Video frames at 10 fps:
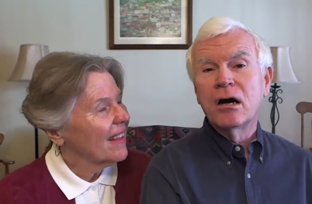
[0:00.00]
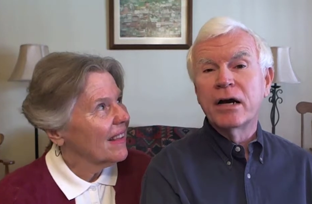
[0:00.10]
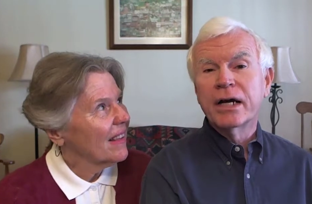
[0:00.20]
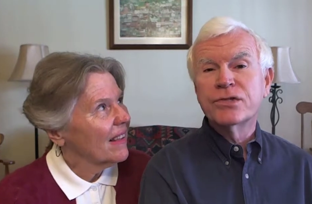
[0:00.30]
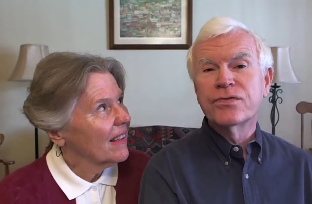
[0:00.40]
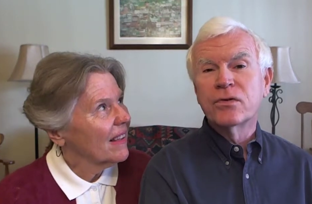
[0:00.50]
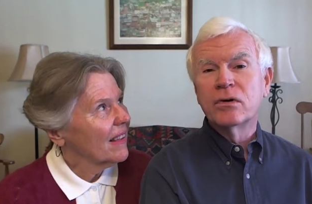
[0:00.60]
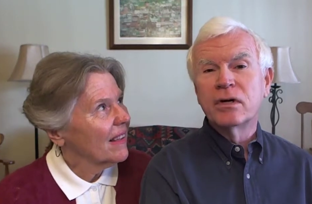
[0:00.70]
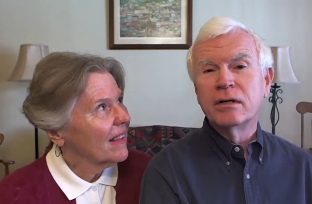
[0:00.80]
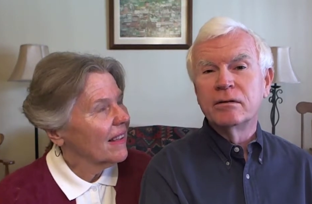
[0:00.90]
Speaker 1: X
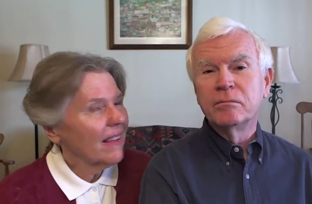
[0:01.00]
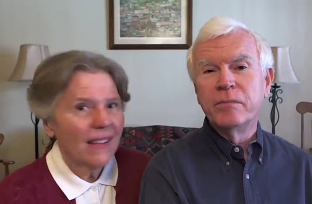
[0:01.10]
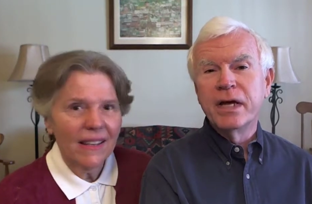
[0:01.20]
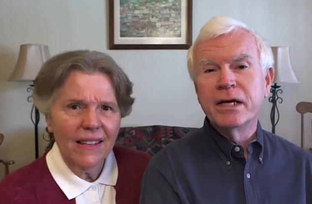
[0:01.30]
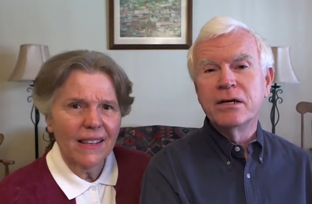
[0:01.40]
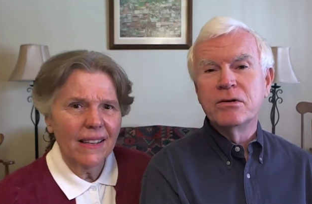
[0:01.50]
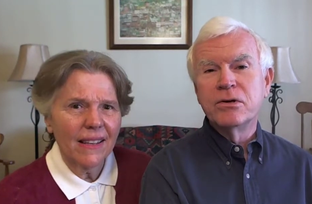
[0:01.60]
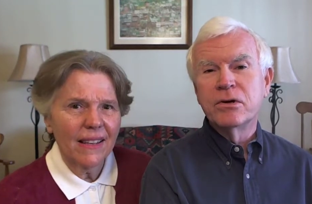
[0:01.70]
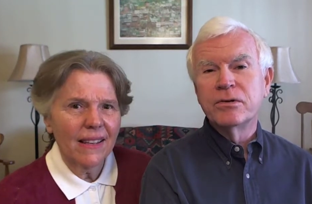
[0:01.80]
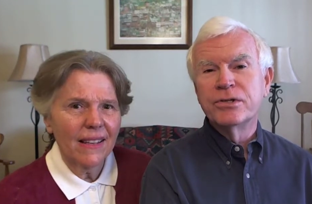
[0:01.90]
for making
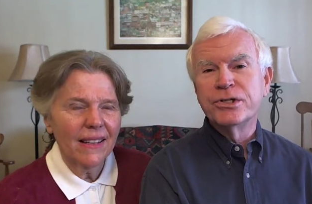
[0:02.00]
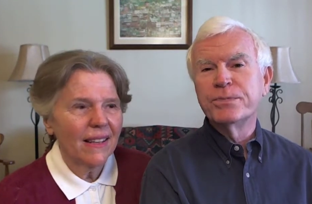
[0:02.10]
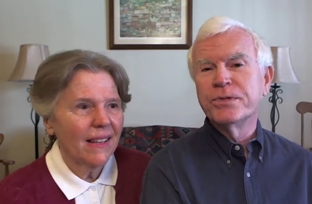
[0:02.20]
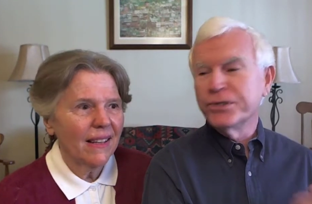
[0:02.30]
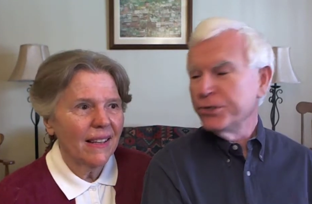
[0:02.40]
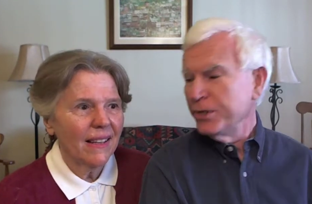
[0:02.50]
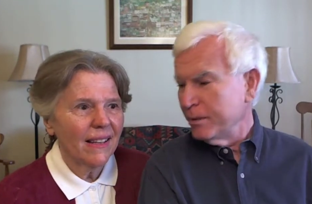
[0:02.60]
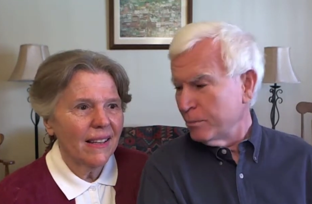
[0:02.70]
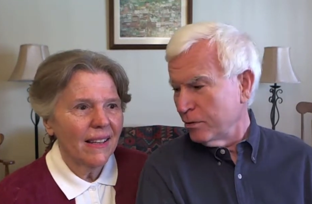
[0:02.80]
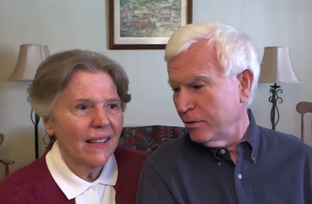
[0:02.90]
your disposition
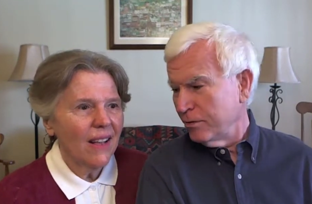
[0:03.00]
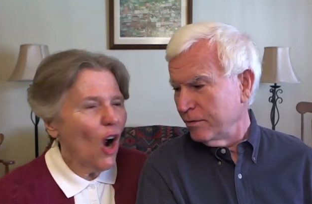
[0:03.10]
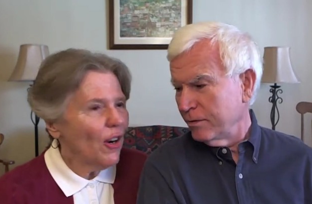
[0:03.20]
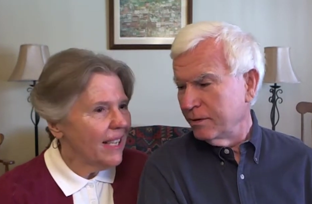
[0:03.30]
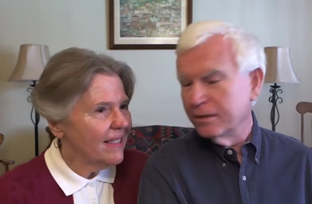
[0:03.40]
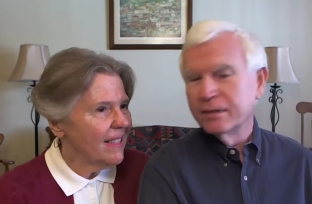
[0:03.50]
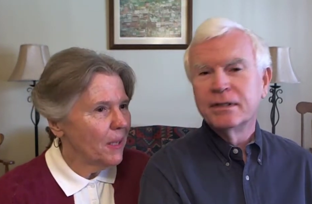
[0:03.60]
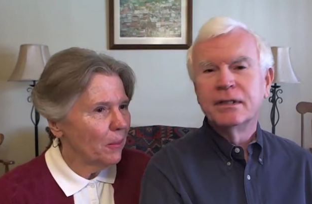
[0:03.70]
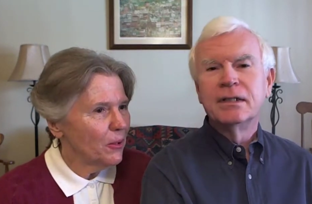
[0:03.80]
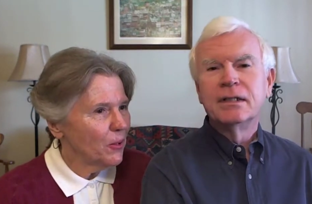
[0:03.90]
improve.
Speaker 2: R X is in
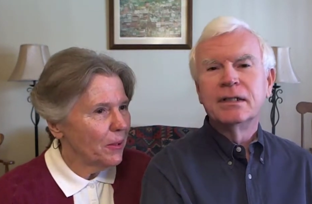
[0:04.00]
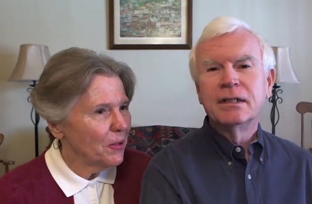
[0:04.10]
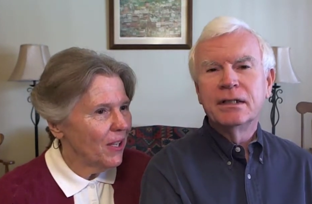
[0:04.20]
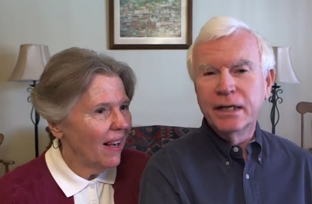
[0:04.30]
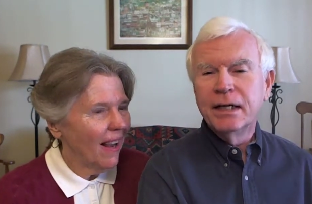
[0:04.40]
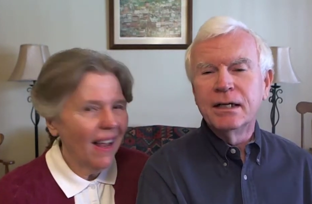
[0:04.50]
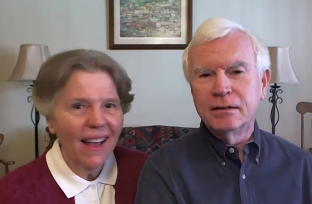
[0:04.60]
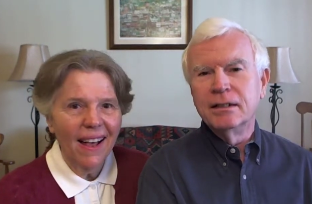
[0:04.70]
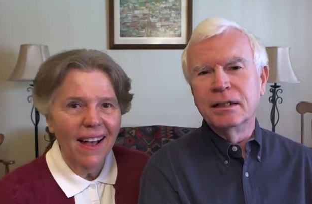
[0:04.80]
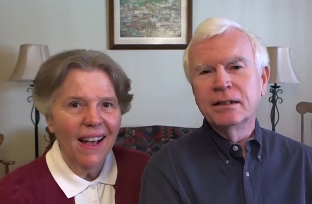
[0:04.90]
prescription? Yeah.
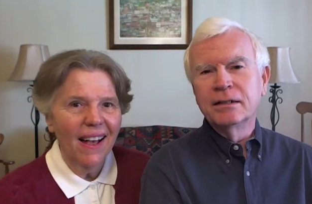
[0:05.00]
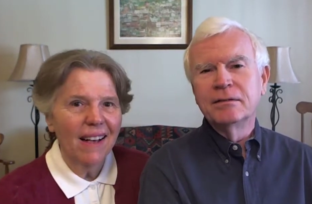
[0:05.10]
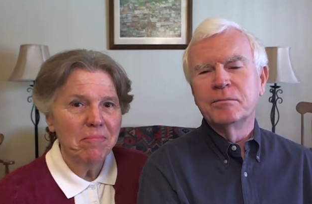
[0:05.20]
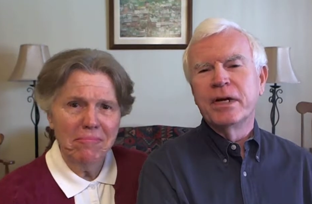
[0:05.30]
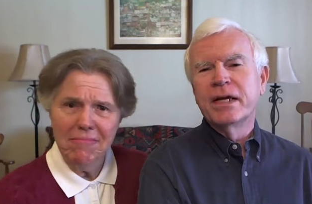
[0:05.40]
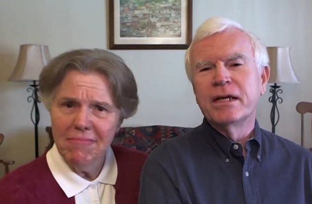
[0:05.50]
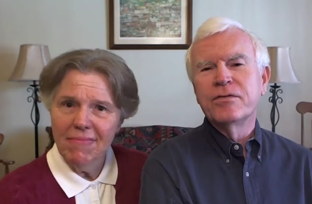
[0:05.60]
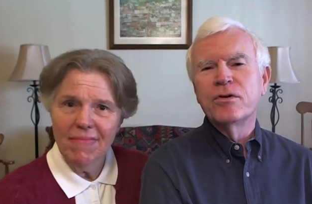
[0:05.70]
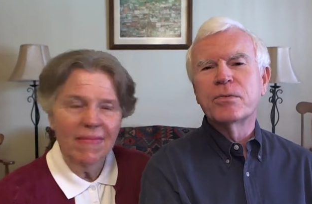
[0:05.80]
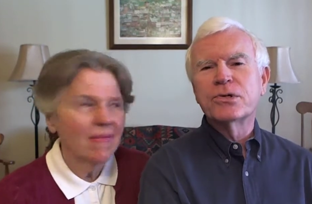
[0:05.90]
Speaker 1: Uh-huh. Make, give
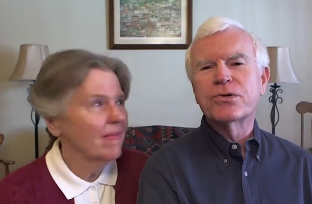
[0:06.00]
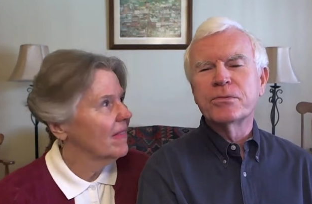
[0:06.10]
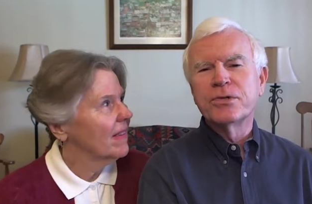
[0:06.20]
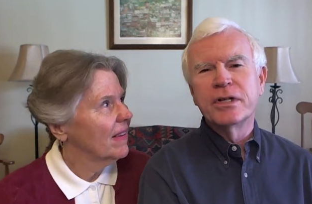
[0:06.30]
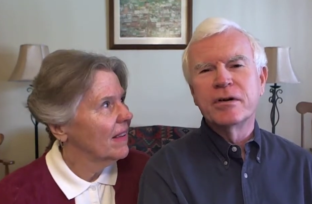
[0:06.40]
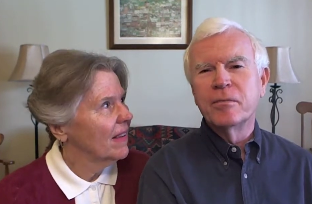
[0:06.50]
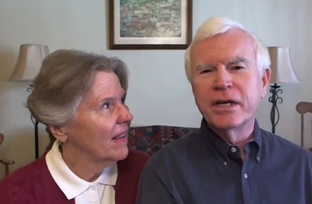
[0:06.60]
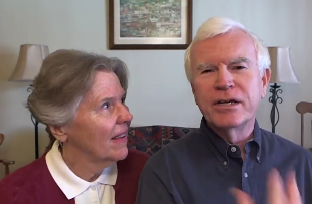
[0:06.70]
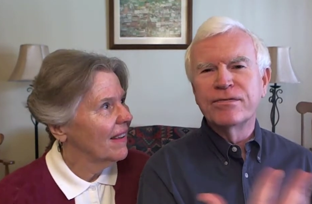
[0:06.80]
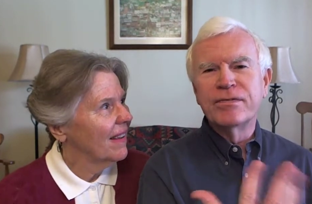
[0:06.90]
you a prescription that'll make
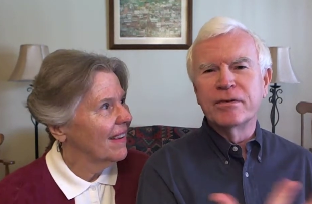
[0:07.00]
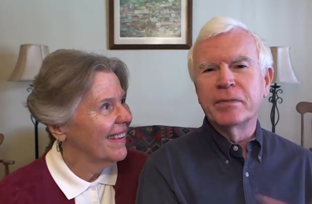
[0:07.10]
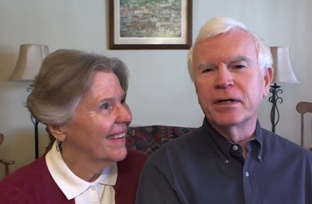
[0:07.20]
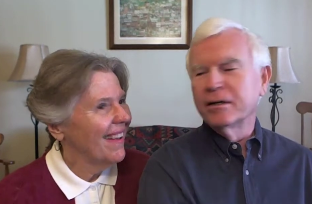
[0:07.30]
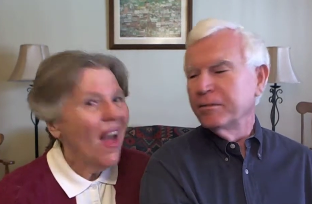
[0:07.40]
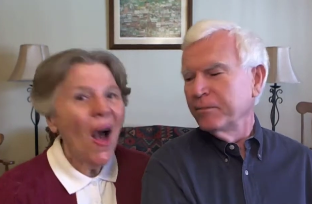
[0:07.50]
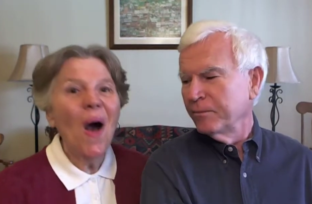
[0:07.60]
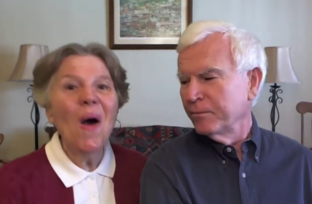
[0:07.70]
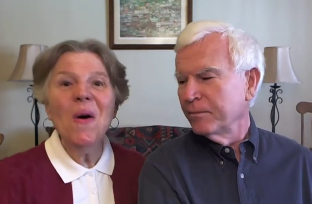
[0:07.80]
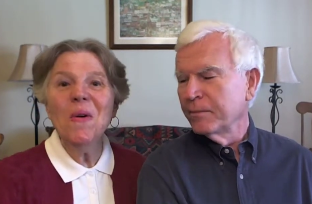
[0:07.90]
you feel better.
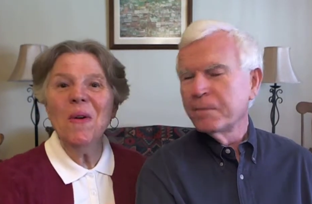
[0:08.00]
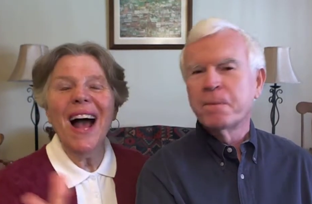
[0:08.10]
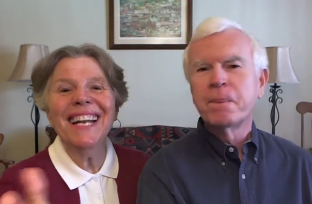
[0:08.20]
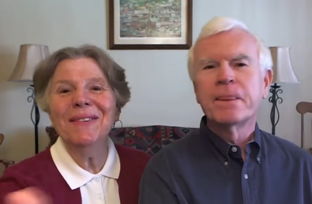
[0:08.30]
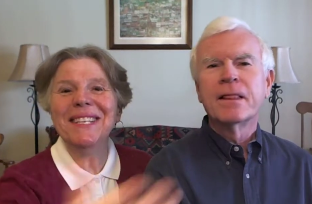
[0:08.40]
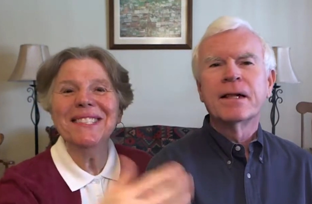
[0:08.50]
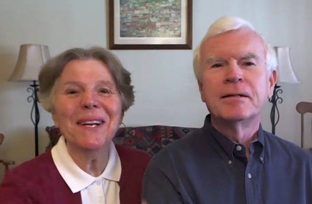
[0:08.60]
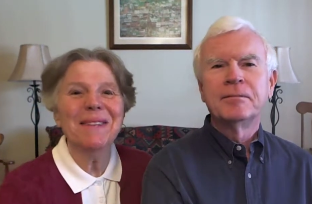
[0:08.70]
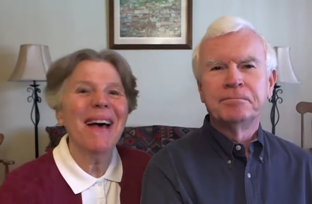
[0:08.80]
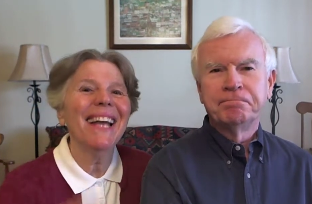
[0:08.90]
Speaker 2: Oh, I know what he's talking
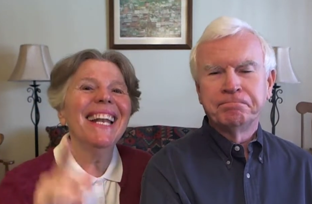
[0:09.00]
about.